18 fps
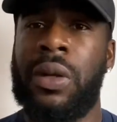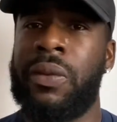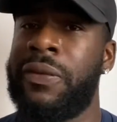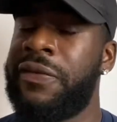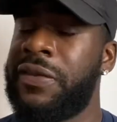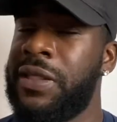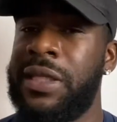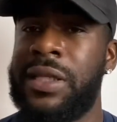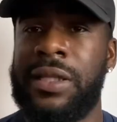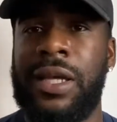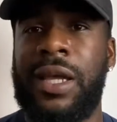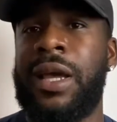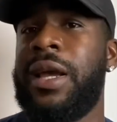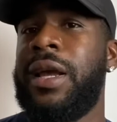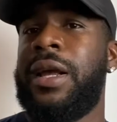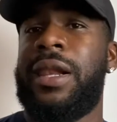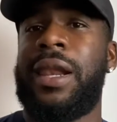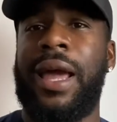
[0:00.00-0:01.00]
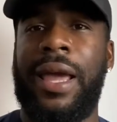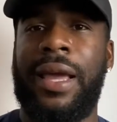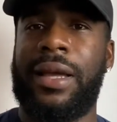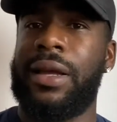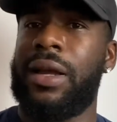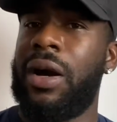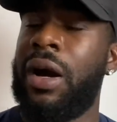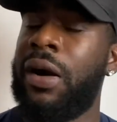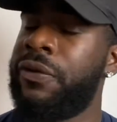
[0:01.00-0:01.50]
We've seen, like,
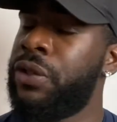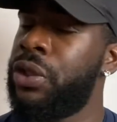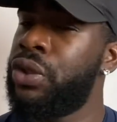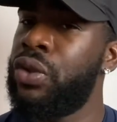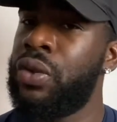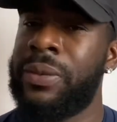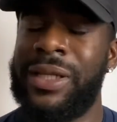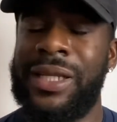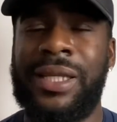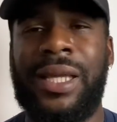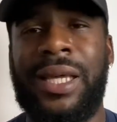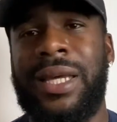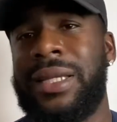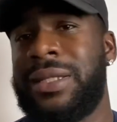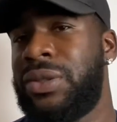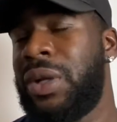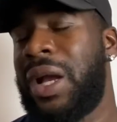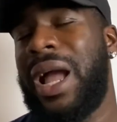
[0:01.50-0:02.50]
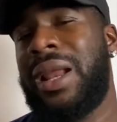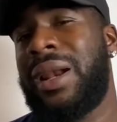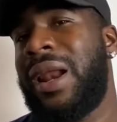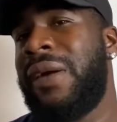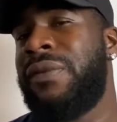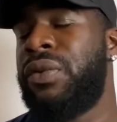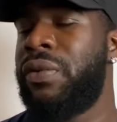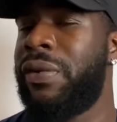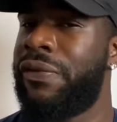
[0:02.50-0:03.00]
after so many years, you kind of
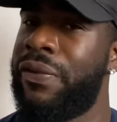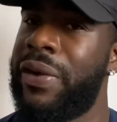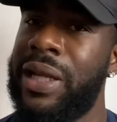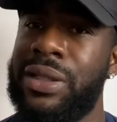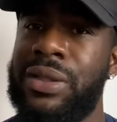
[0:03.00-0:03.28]
have to refresh.